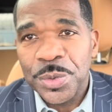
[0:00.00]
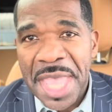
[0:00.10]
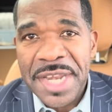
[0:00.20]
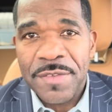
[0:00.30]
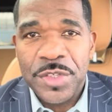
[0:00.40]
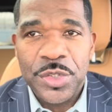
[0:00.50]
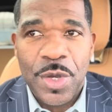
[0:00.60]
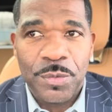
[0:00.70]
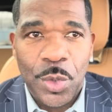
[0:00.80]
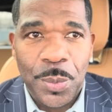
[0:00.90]
that if you
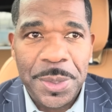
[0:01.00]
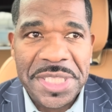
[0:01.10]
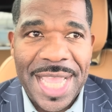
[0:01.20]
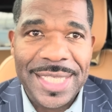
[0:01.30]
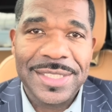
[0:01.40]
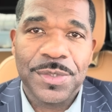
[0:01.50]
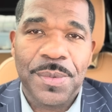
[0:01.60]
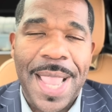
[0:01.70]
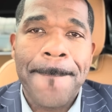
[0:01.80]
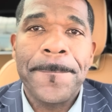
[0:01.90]
don't know what that is,
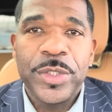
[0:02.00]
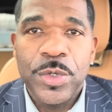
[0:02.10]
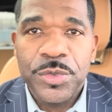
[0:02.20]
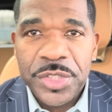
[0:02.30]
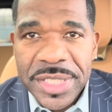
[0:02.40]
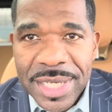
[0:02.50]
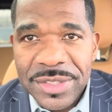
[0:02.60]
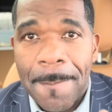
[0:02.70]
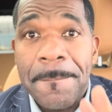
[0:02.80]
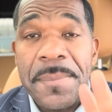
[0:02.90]
right? Usually
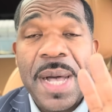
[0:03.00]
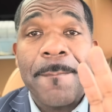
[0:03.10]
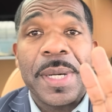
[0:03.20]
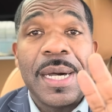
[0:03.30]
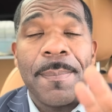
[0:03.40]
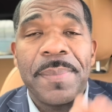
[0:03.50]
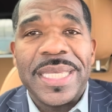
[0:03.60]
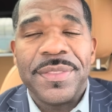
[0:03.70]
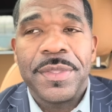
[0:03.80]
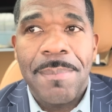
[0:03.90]
there's a bump up
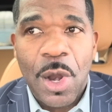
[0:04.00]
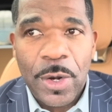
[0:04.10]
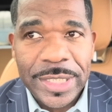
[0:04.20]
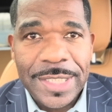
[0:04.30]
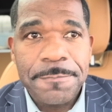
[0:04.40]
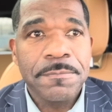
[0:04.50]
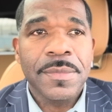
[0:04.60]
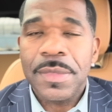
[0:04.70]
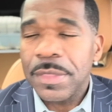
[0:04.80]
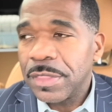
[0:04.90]
in the market.
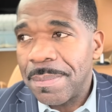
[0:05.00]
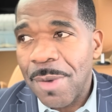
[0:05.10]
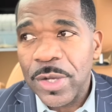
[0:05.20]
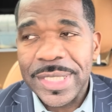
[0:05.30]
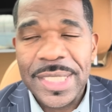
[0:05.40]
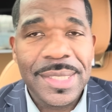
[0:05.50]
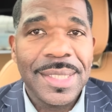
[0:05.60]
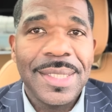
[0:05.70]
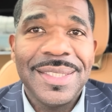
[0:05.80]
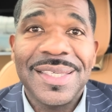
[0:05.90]
The market
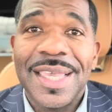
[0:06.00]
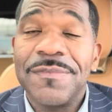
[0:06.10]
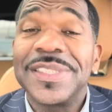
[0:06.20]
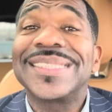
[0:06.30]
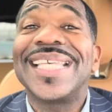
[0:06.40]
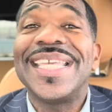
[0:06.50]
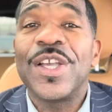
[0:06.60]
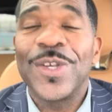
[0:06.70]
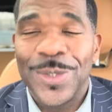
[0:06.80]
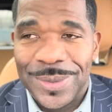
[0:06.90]
gave us a
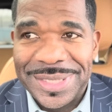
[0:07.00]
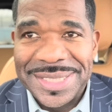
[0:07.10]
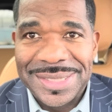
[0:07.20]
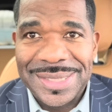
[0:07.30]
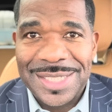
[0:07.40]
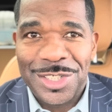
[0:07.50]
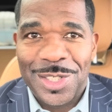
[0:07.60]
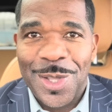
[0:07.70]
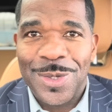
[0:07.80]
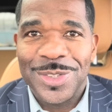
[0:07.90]
early Santa
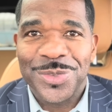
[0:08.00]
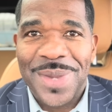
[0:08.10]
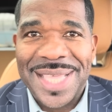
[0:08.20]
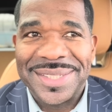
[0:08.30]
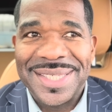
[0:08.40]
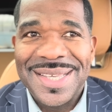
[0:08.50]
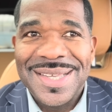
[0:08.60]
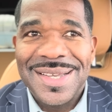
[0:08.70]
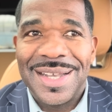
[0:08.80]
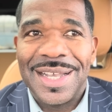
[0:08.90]
Claus rally
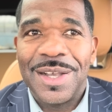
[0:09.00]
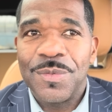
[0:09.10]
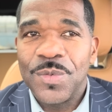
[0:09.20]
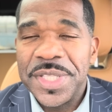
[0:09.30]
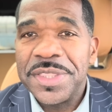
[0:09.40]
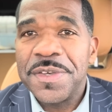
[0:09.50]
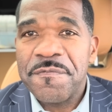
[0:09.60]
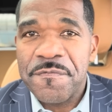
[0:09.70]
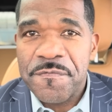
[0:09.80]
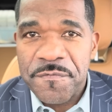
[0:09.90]
uh, when the
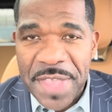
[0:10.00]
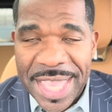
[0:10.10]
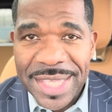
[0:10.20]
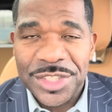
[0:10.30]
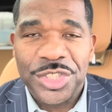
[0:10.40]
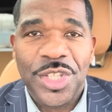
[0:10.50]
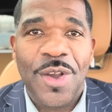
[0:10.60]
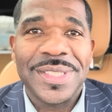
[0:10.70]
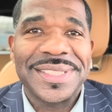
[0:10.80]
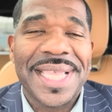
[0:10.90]
Fed
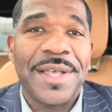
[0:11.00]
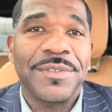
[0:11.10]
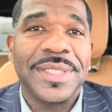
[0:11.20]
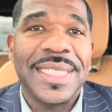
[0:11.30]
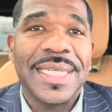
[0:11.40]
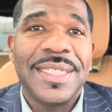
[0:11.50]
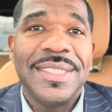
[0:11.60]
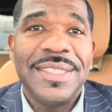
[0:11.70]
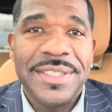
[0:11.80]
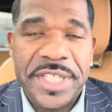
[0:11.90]
started sounding
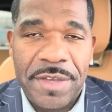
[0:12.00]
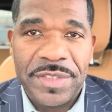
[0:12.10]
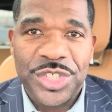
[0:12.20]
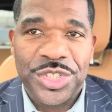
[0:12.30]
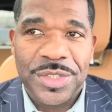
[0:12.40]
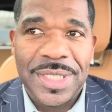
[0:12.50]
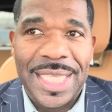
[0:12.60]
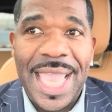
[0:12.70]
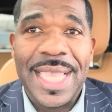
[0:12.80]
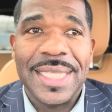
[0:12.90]
dovish
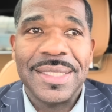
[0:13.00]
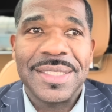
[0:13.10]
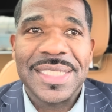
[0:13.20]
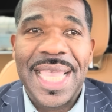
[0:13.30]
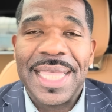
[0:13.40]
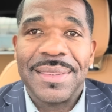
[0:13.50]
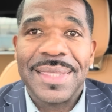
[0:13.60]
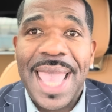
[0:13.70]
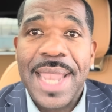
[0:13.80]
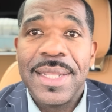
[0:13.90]
and saying
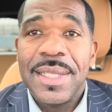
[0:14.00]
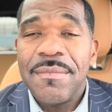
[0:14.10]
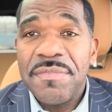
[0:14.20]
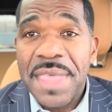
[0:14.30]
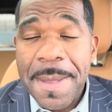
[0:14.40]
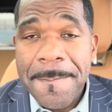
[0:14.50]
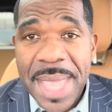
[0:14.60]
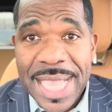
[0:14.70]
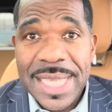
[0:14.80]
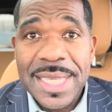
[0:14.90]
that they
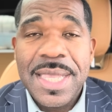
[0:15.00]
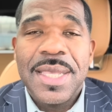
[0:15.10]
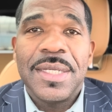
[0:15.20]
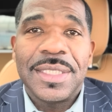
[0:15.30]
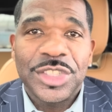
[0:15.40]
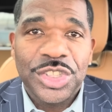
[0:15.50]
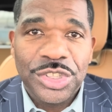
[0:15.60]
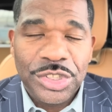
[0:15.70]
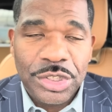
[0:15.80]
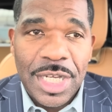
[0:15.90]
may
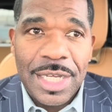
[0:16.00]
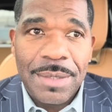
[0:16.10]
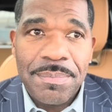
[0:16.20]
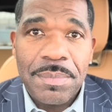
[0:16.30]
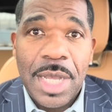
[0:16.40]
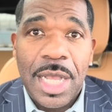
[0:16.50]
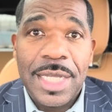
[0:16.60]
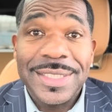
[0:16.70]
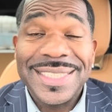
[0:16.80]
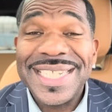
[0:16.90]
um,
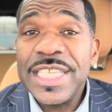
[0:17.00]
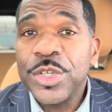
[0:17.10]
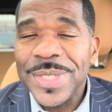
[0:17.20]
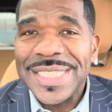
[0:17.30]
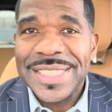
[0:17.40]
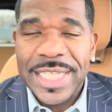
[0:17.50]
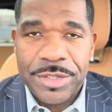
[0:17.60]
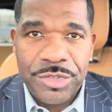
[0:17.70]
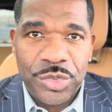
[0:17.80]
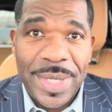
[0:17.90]
uh, decrease
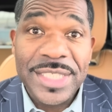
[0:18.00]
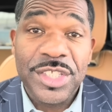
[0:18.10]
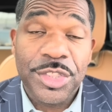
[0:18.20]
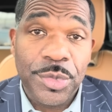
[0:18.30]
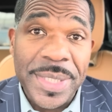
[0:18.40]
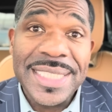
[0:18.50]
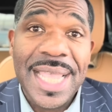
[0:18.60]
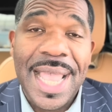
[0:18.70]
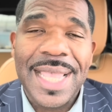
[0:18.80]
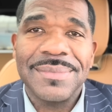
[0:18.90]
interest rates three
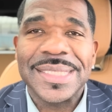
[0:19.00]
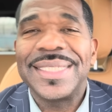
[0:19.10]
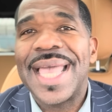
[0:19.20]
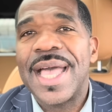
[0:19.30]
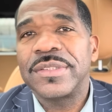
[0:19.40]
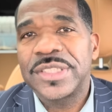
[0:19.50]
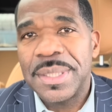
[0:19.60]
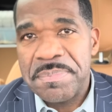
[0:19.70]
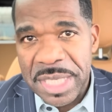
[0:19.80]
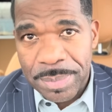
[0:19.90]
times, and now
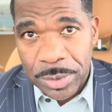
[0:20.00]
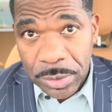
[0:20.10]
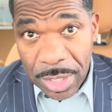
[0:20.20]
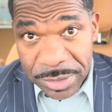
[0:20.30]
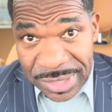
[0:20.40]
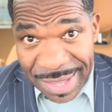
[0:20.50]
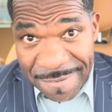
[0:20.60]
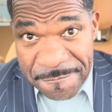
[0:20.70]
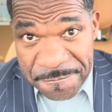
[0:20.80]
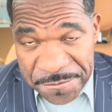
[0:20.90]
some people are
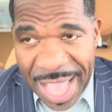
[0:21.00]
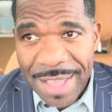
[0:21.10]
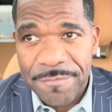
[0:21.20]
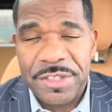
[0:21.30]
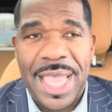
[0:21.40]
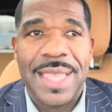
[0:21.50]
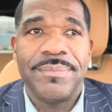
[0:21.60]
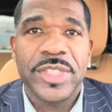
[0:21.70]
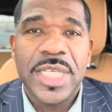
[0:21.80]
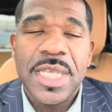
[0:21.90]
saying five
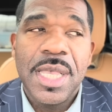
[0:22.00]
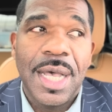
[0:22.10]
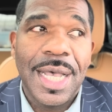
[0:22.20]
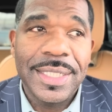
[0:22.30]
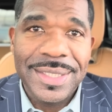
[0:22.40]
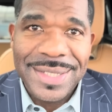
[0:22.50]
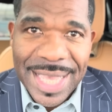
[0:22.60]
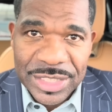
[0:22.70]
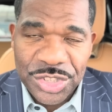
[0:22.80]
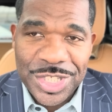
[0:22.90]
times uh,
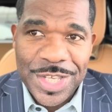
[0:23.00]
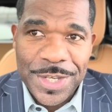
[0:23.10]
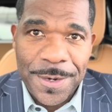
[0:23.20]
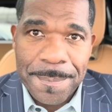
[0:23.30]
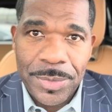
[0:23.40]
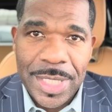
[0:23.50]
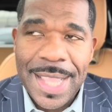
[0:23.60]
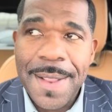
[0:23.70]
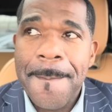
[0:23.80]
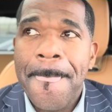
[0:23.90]
next year.
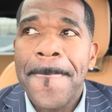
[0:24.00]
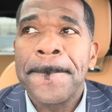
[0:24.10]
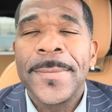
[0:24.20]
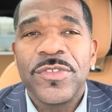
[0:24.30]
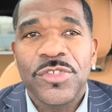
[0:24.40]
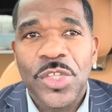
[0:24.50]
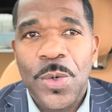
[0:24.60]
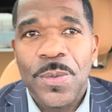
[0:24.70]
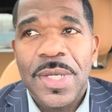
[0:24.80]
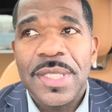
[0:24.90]
Okay,
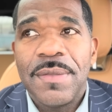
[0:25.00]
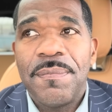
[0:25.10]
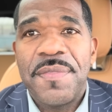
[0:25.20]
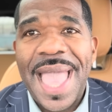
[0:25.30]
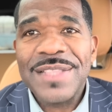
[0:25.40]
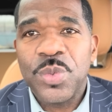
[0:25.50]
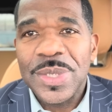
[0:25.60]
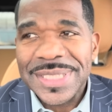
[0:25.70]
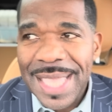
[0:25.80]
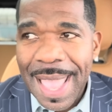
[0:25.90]
so that's
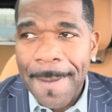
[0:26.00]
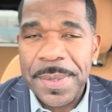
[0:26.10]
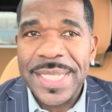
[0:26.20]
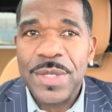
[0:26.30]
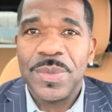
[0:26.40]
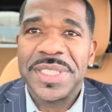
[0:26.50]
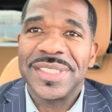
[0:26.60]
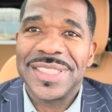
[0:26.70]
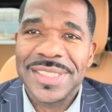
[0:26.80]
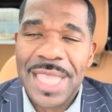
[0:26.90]
what's happening with the
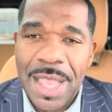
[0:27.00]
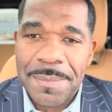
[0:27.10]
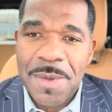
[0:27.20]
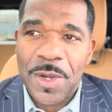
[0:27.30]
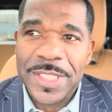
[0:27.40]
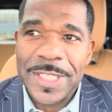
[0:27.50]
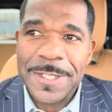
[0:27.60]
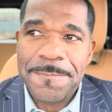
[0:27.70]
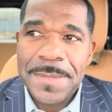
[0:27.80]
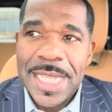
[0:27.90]
stock
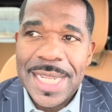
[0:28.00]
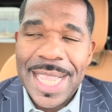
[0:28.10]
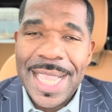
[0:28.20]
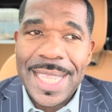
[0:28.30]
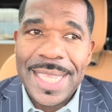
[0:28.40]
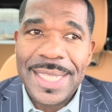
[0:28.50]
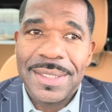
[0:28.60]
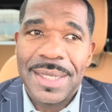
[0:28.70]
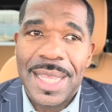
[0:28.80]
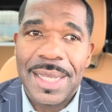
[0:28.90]
market.
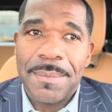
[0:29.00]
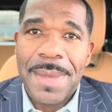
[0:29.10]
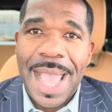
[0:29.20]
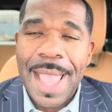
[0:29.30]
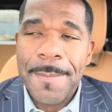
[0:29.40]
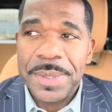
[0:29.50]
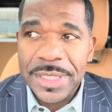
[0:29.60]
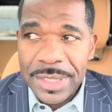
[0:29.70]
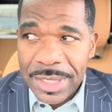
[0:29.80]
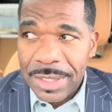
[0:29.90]
And um, I
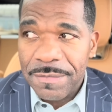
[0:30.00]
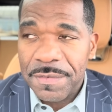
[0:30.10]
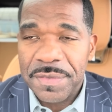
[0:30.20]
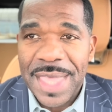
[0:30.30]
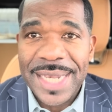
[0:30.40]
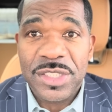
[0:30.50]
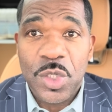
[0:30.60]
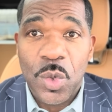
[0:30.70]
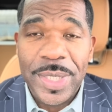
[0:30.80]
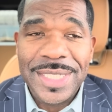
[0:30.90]
believe that it's
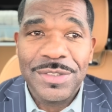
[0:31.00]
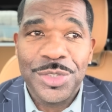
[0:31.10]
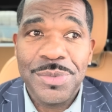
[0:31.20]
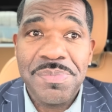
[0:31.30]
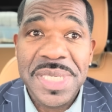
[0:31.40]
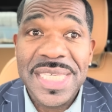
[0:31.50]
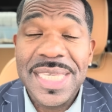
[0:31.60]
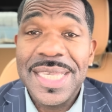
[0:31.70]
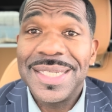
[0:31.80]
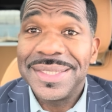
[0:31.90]
going to
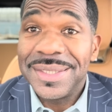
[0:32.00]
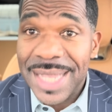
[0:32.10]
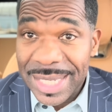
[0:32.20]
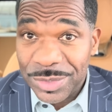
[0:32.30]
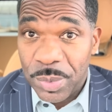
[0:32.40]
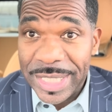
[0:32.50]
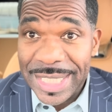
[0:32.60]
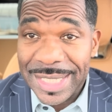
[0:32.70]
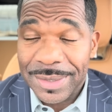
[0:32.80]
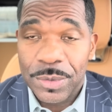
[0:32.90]
be next
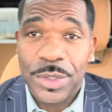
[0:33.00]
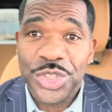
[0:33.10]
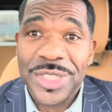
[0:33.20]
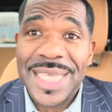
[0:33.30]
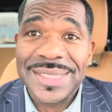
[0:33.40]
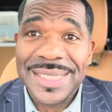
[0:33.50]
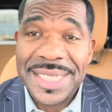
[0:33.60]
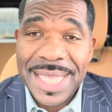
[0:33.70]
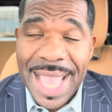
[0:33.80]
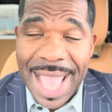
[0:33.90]
week, or should I
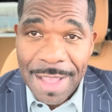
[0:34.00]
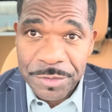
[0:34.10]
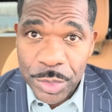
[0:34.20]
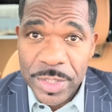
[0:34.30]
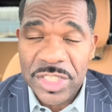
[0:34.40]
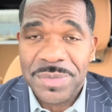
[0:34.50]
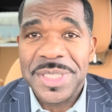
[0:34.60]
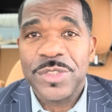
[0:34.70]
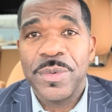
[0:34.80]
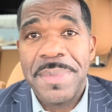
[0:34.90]
say after
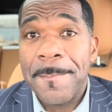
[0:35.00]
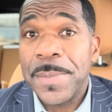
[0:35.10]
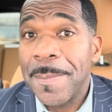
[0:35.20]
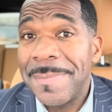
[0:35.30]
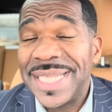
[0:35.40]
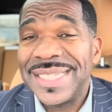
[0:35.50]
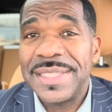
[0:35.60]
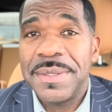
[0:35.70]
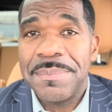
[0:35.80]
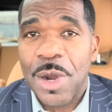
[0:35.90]
Christmas. Remember,
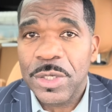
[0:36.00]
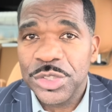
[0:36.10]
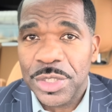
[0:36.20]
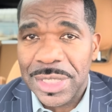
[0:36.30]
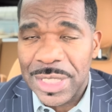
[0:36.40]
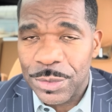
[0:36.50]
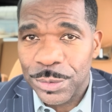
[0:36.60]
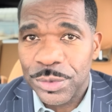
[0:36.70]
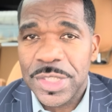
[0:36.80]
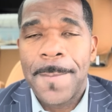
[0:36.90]
Monday the markets are
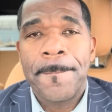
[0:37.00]
closed.